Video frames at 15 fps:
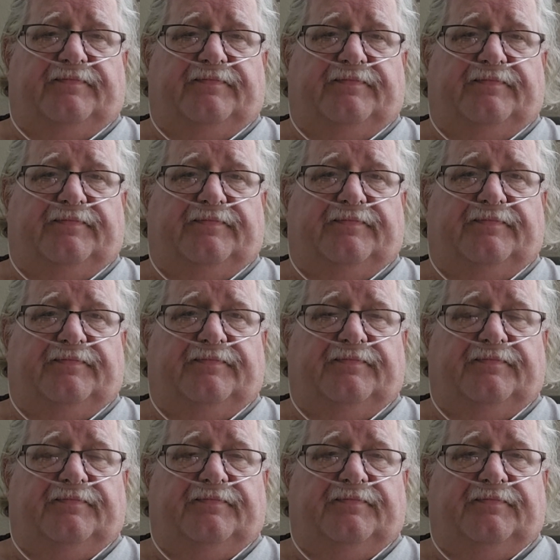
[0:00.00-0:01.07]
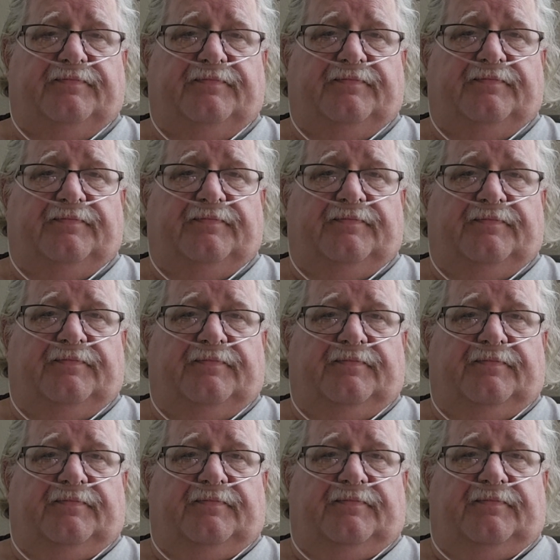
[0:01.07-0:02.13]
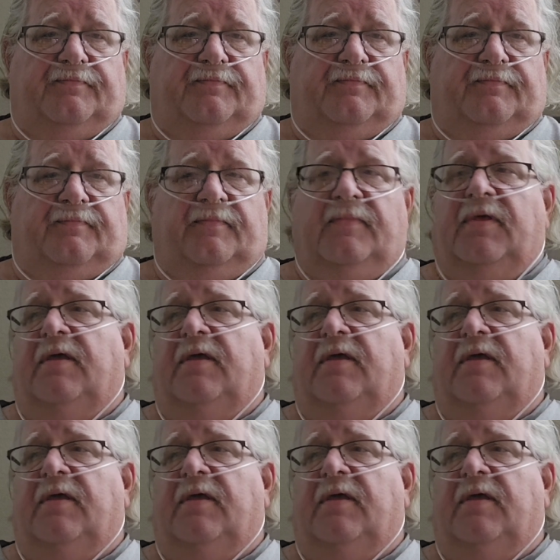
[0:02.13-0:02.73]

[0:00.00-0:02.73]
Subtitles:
(silence)